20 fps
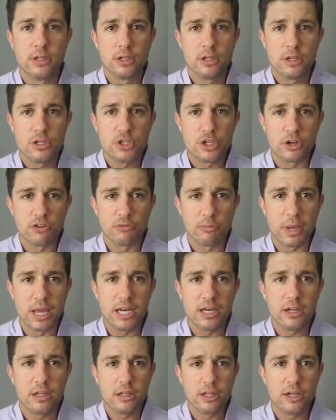should have
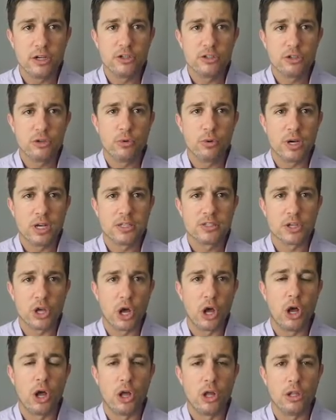made clear to us
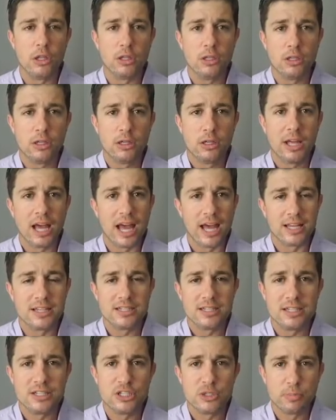all, as
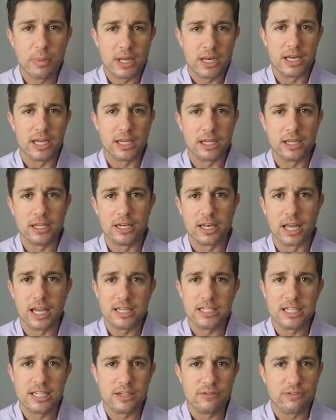did Sputnik in
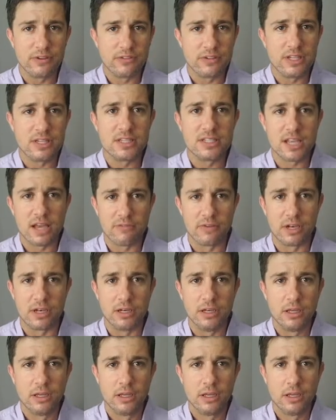
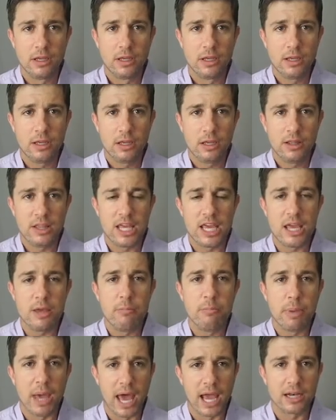1957, the
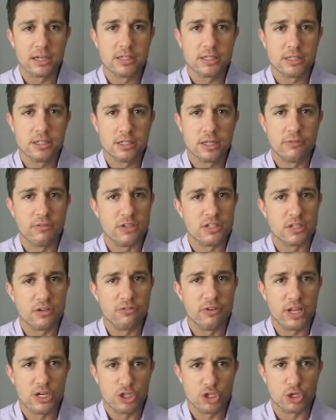impact of this
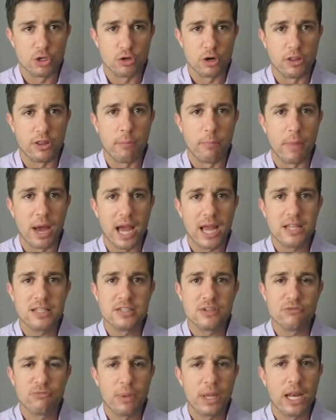adventure on the
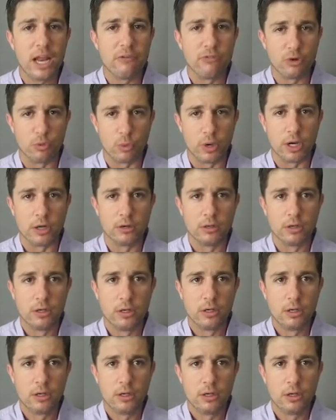minds of men everywhere
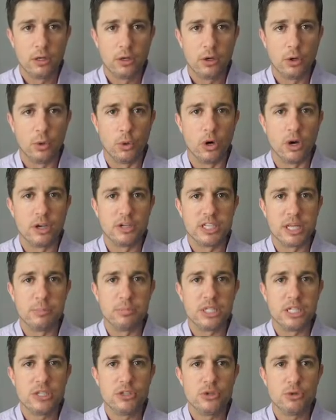who are
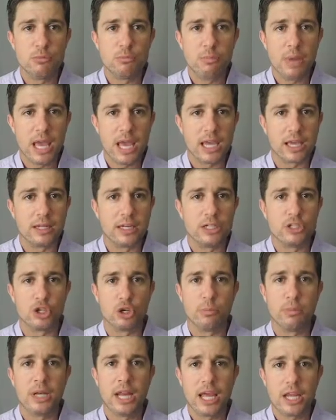attempting to make a
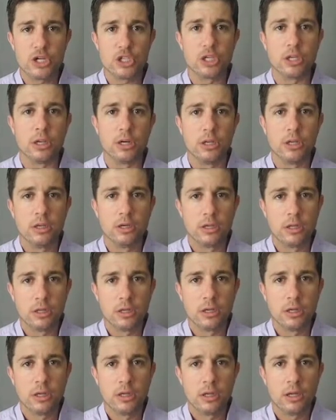
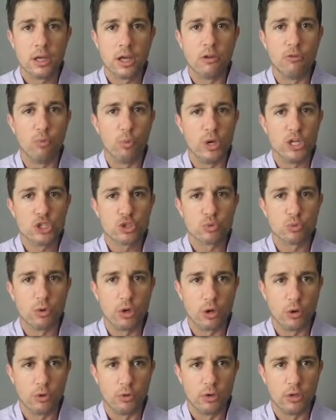determination of which
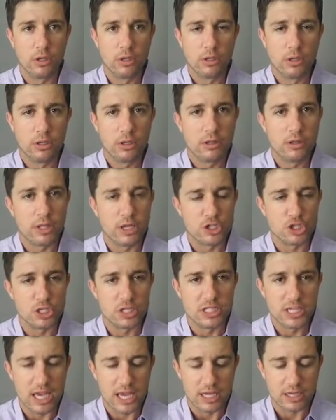road they
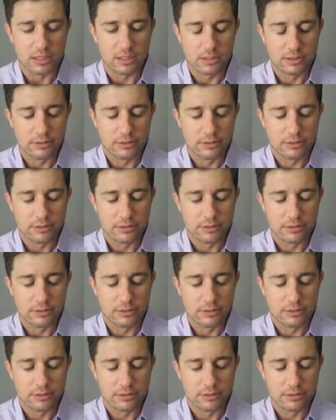should take.